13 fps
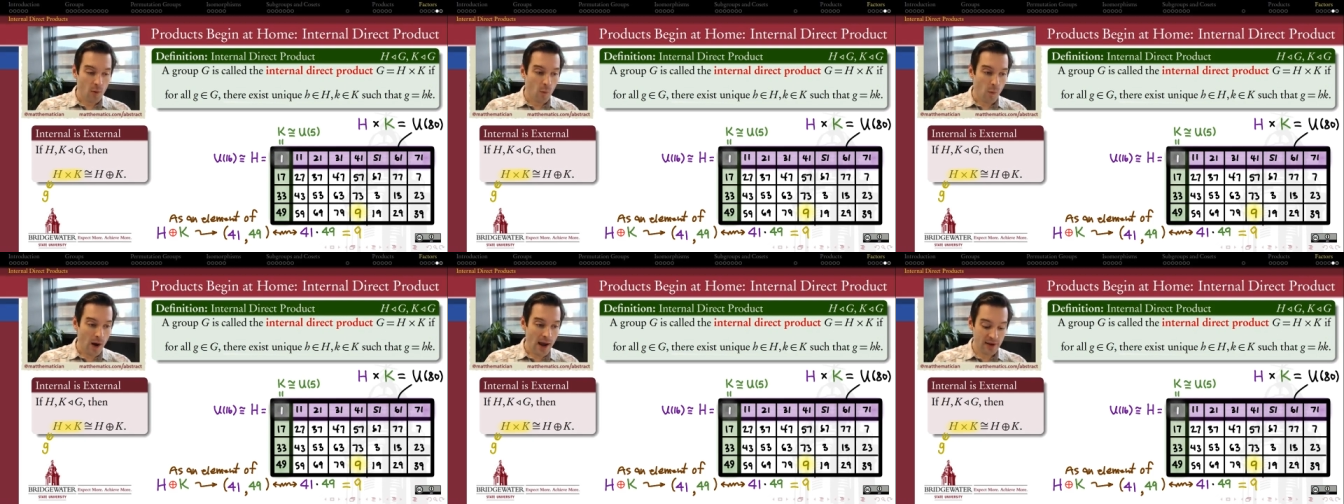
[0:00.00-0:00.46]

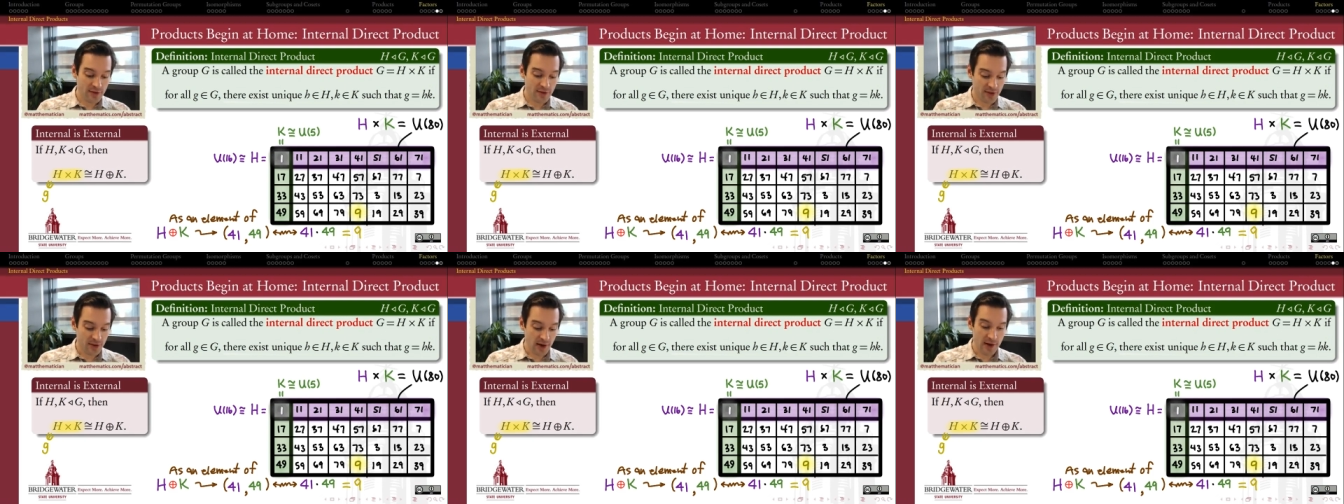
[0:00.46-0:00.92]
why is
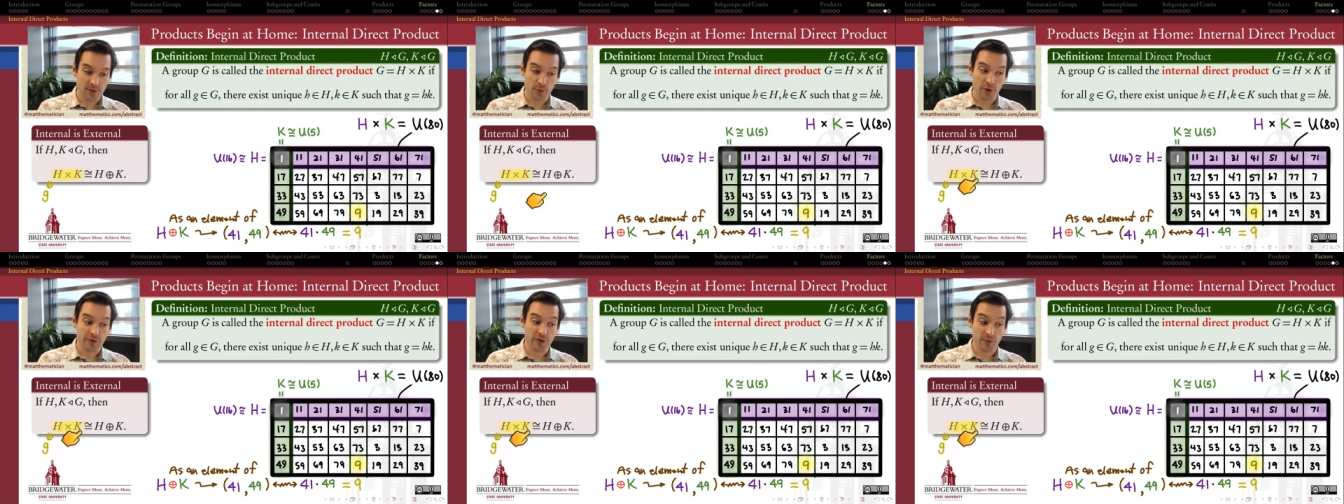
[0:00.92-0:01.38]
this an
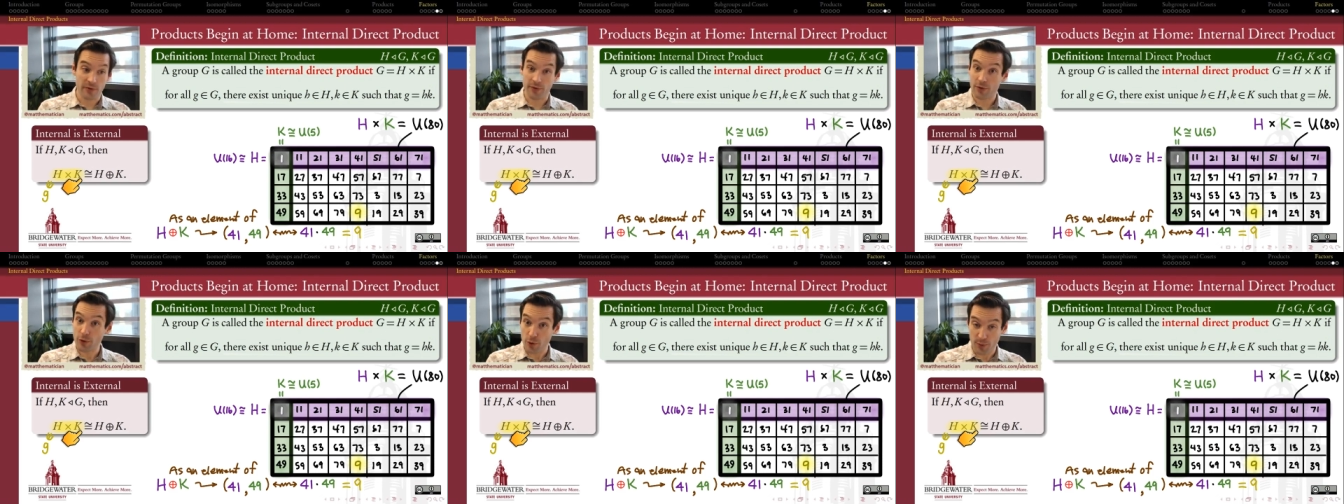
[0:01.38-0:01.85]
isomorphism
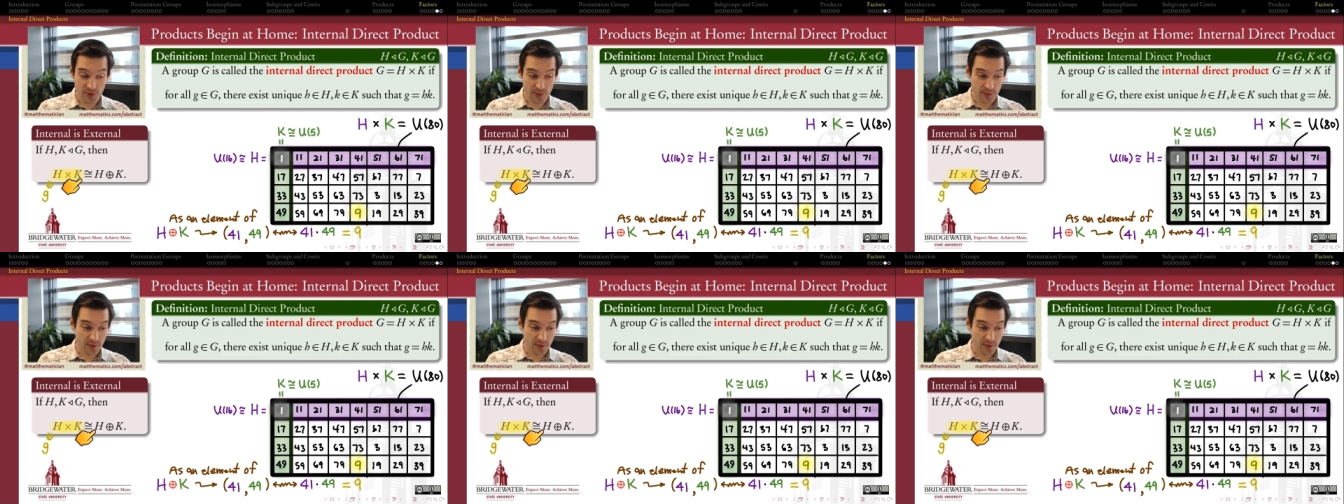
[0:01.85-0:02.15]
of groups?